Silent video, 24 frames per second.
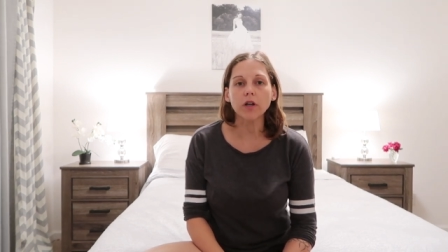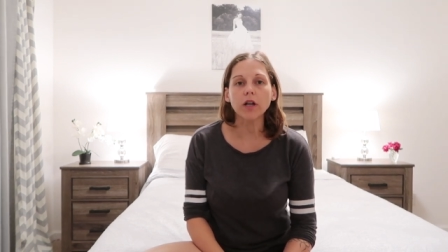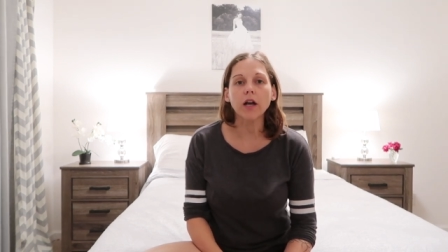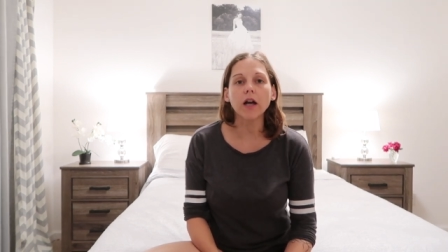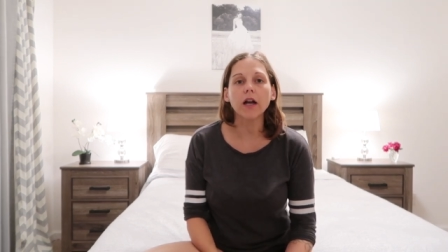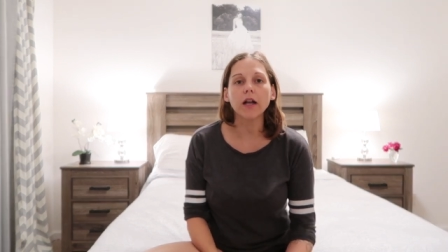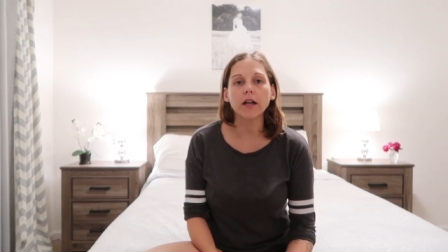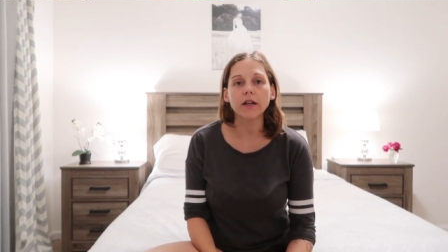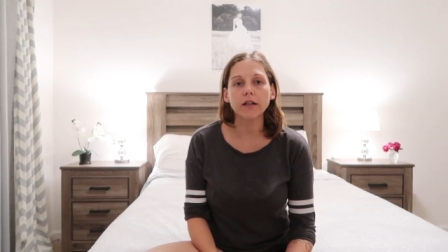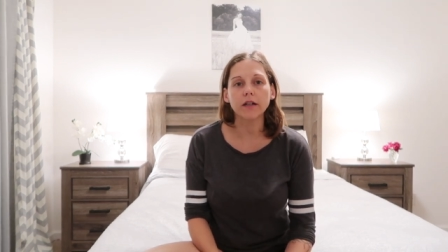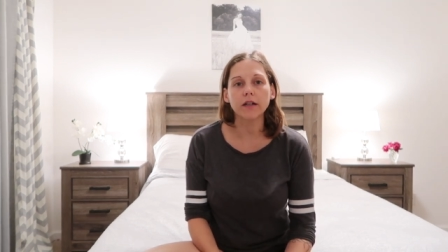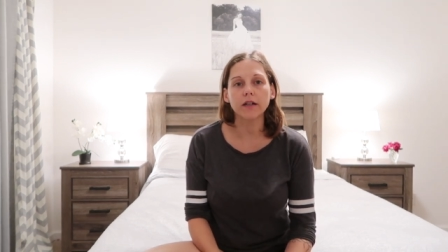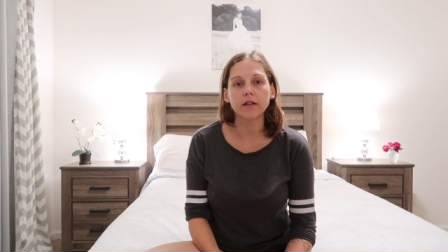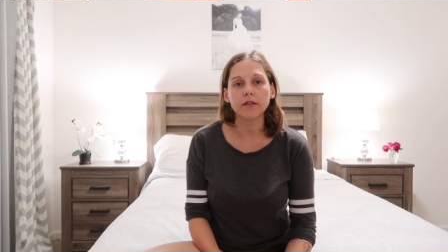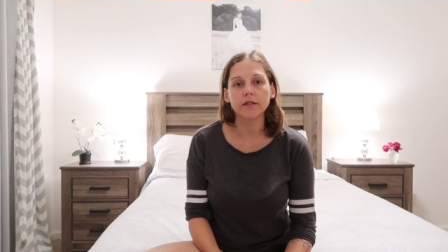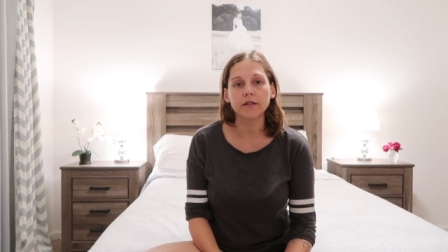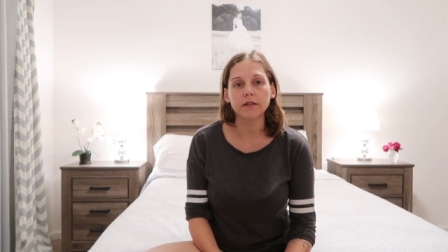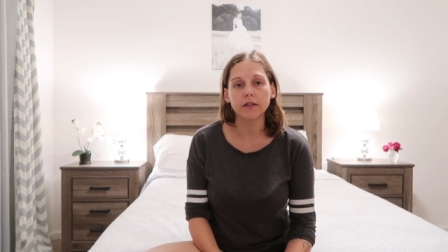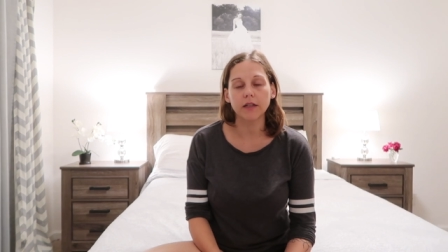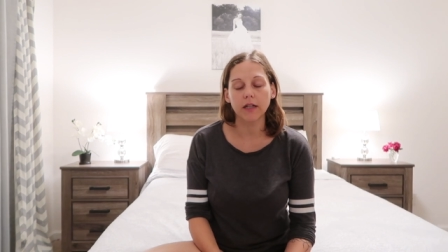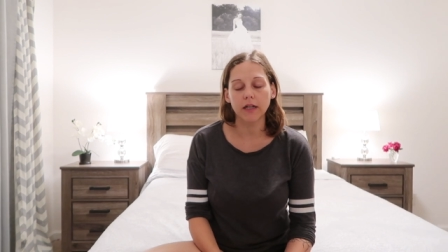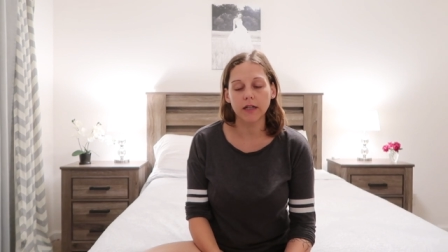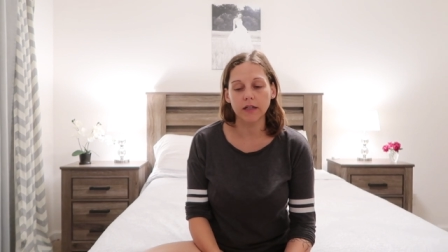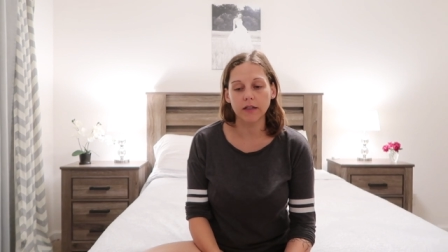
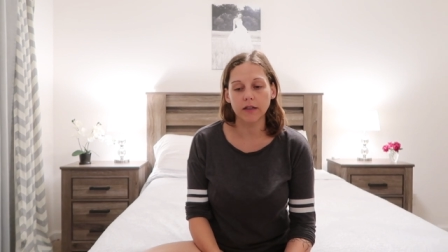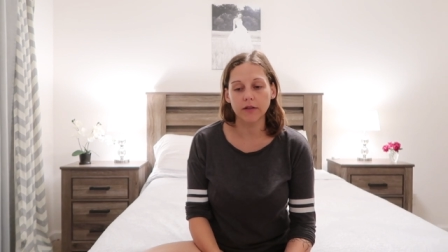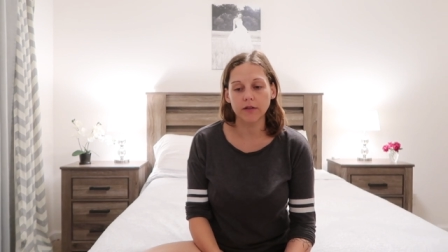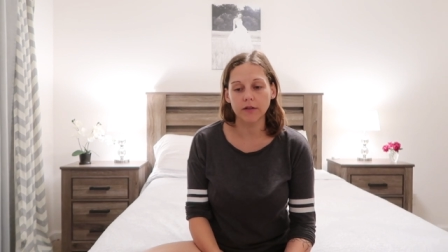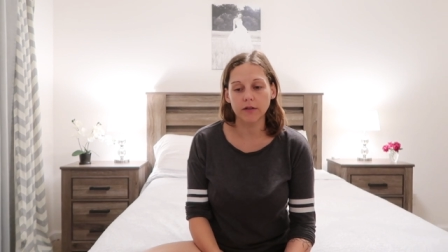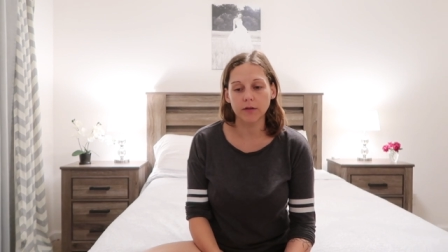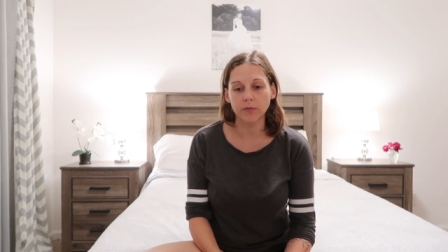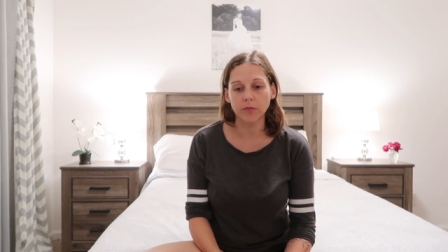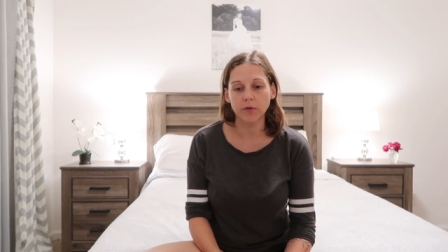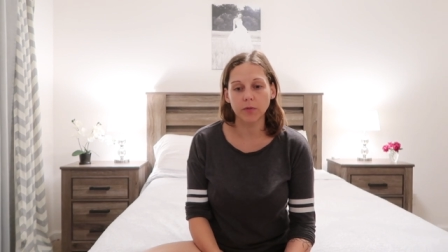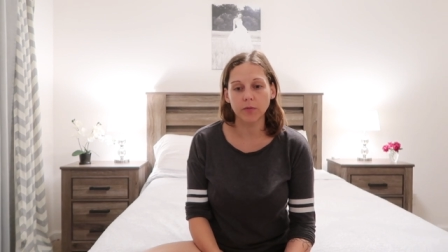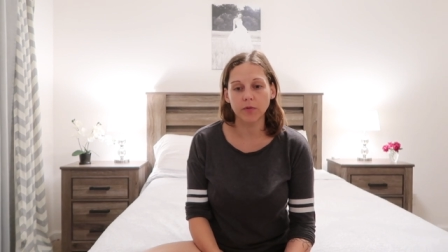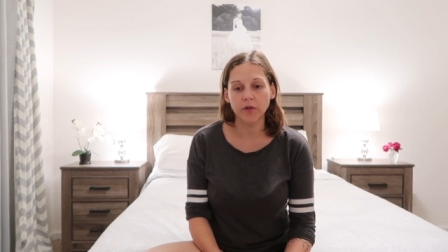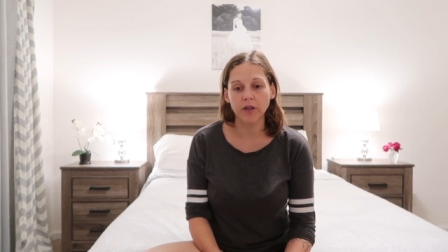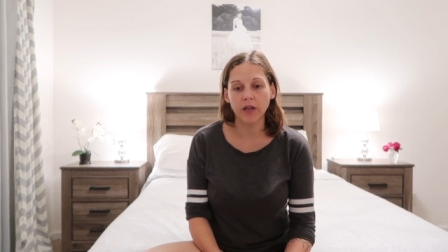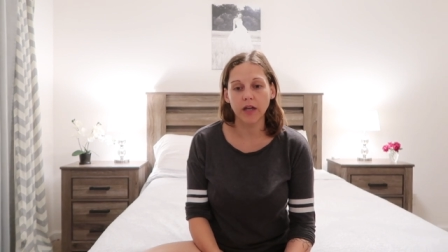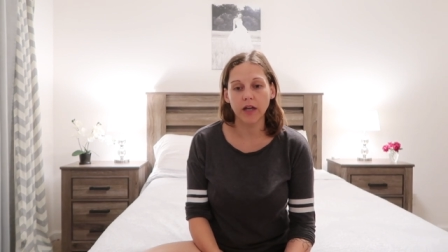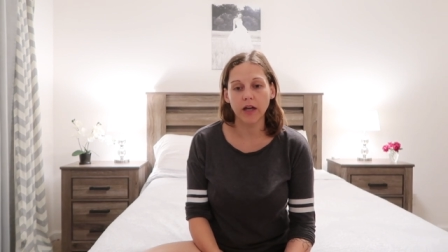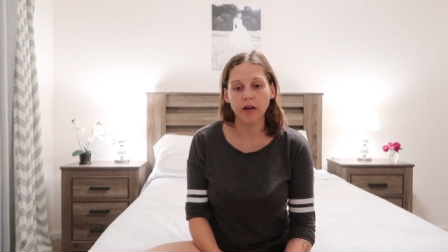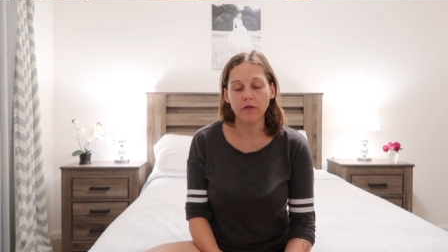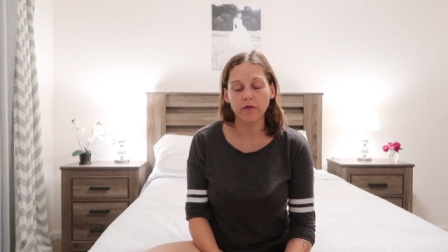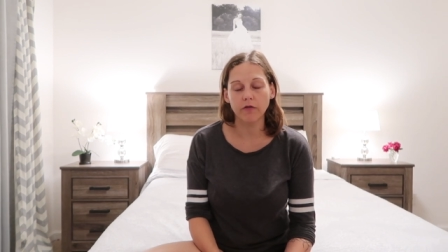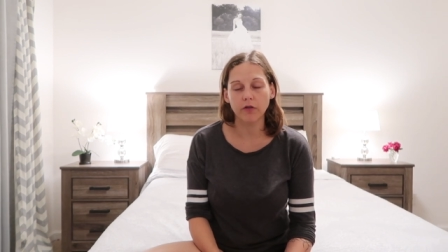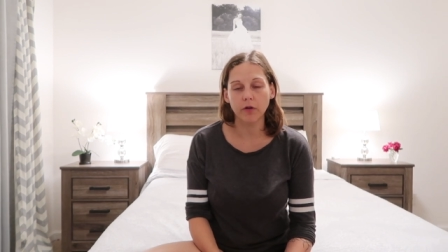tiredness like the symptoms I
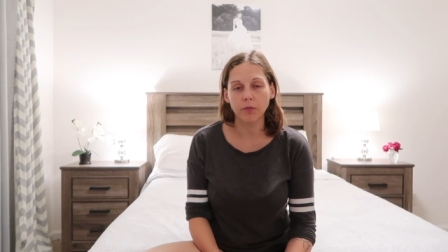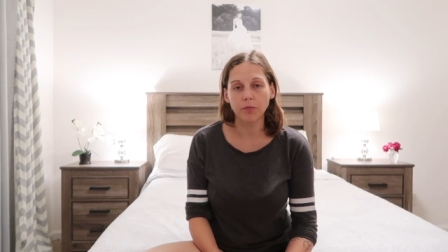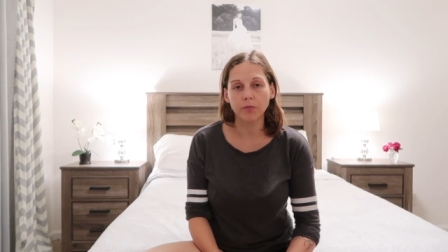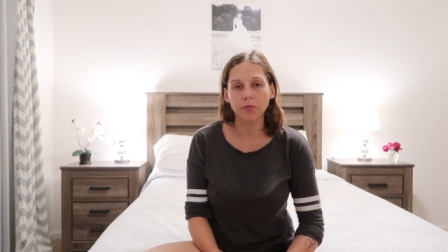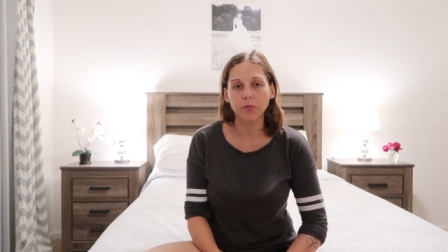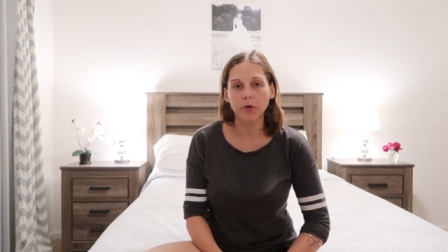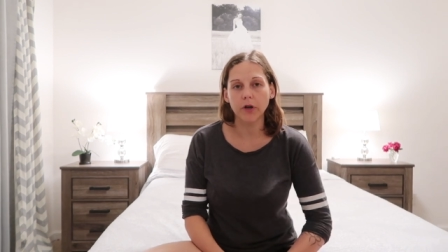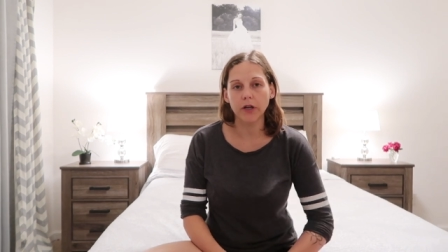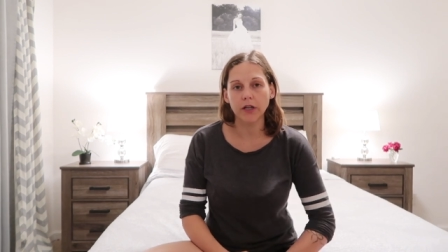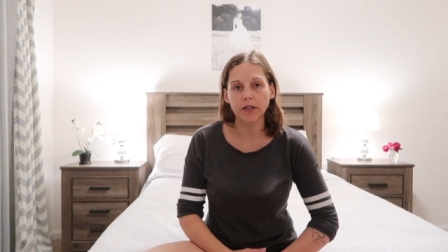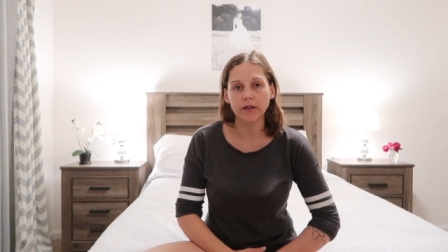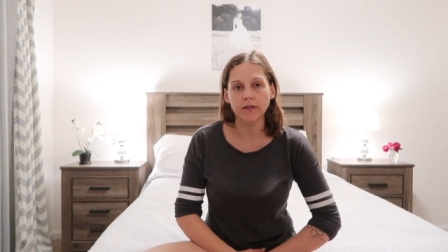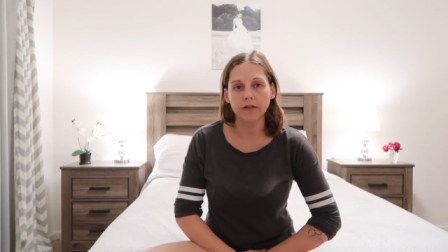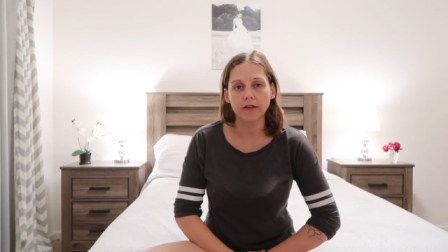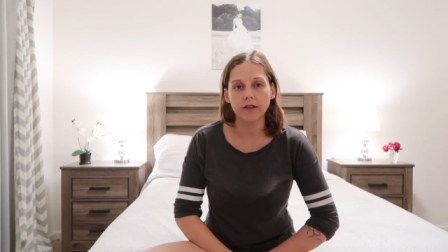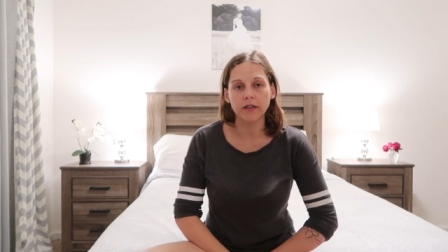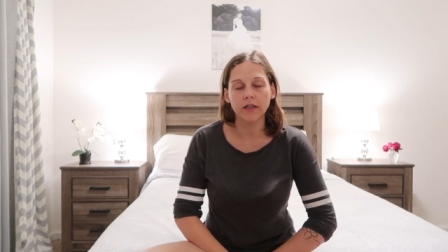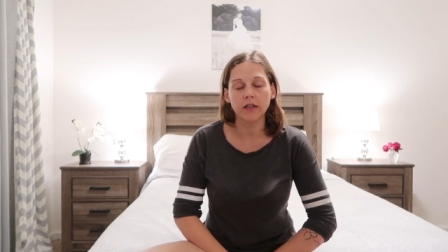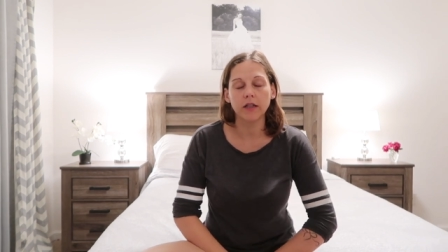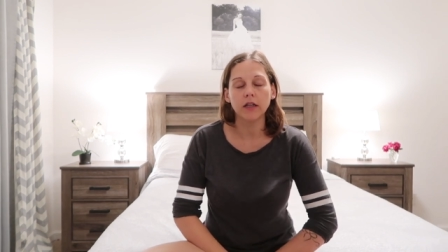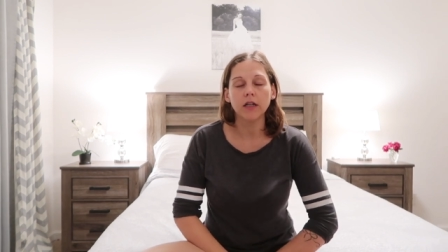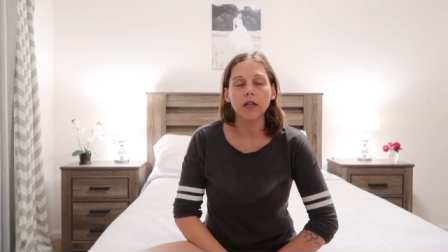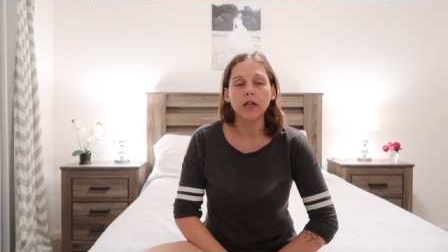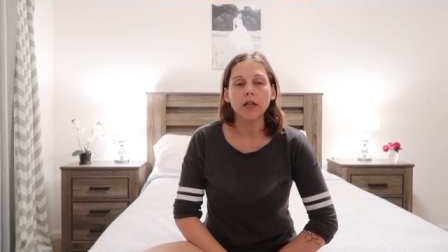have from
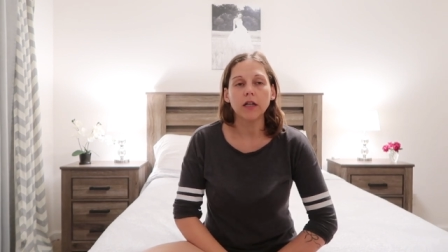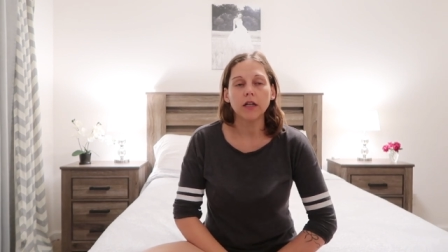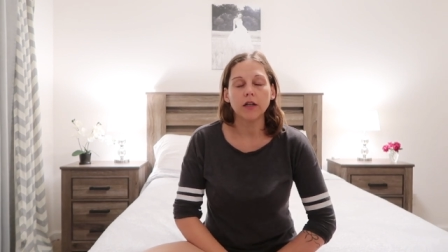pregnancy